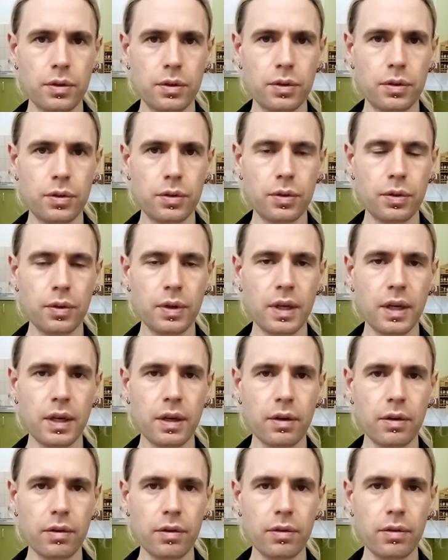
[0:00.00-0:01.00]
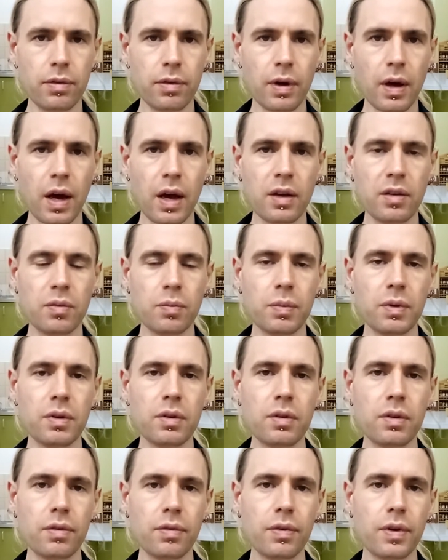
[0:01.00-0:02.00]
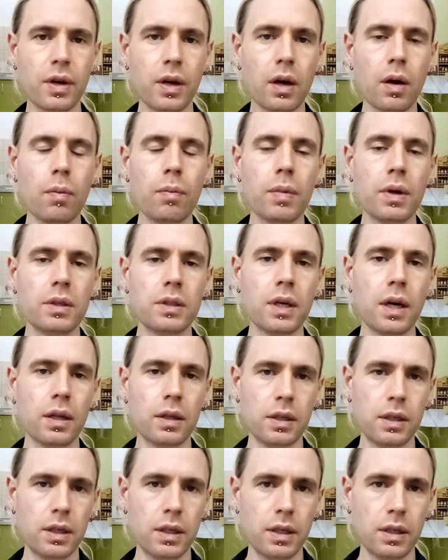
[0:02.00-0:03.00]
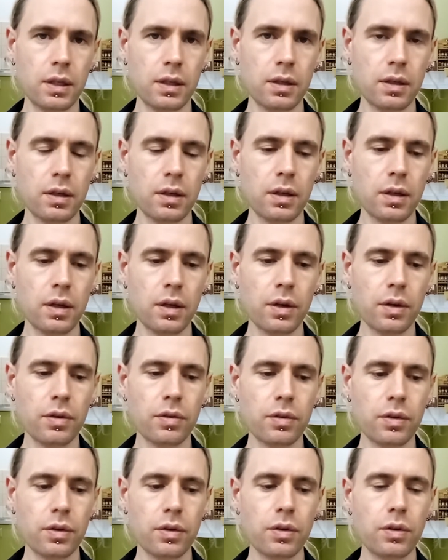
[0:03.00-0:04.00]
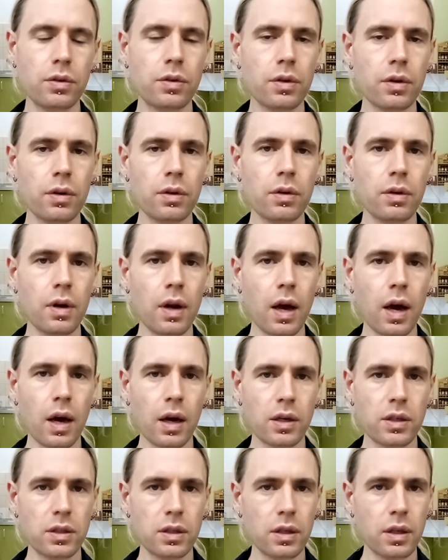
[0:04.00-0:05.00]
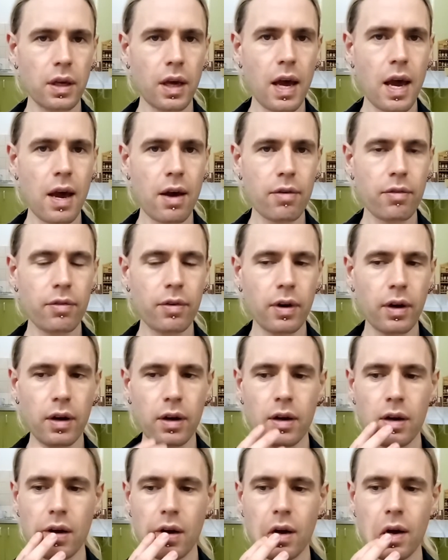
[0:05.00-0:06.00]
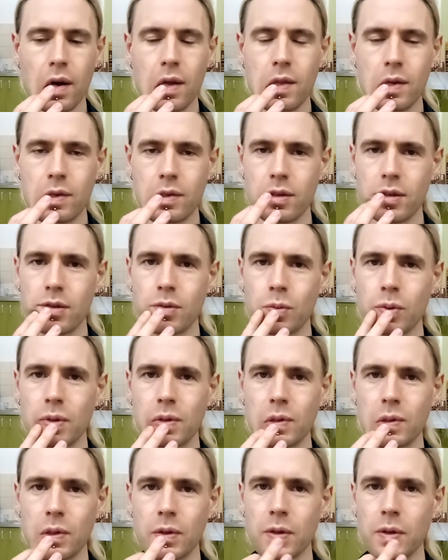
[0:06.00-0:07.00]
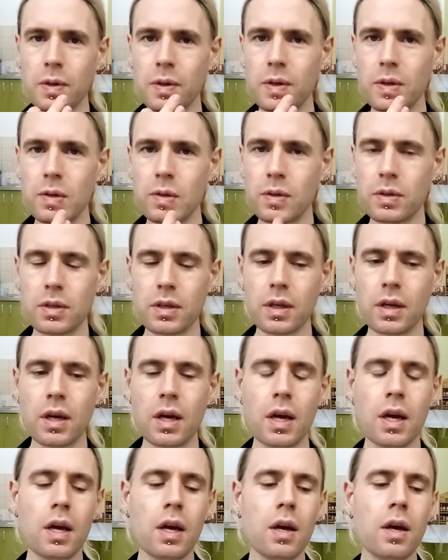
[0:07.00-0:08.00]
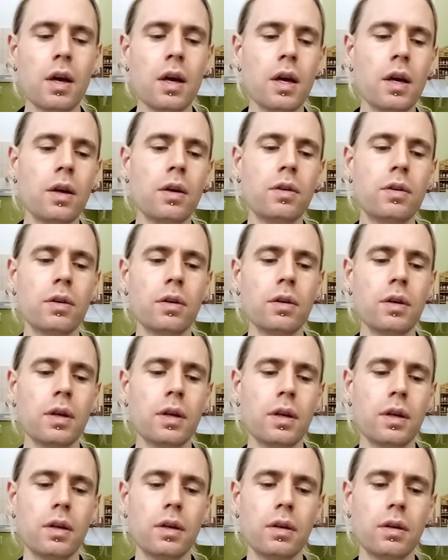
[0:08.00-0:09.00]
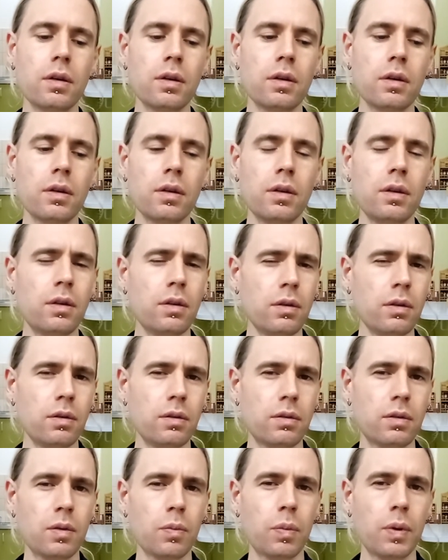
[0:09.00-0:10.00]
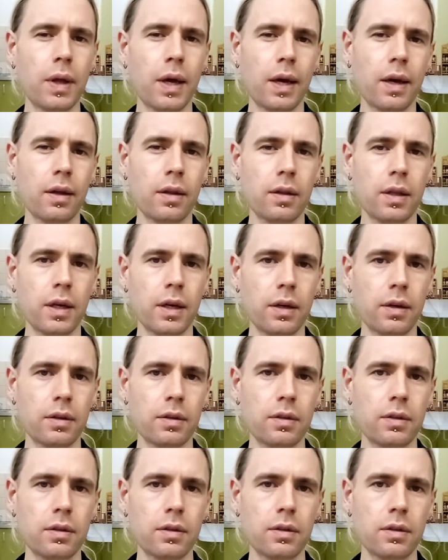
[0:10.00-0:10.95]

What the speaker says: to give a specific modality. So you don't actually ever, and this is what's so interesting, you don't use the Planck length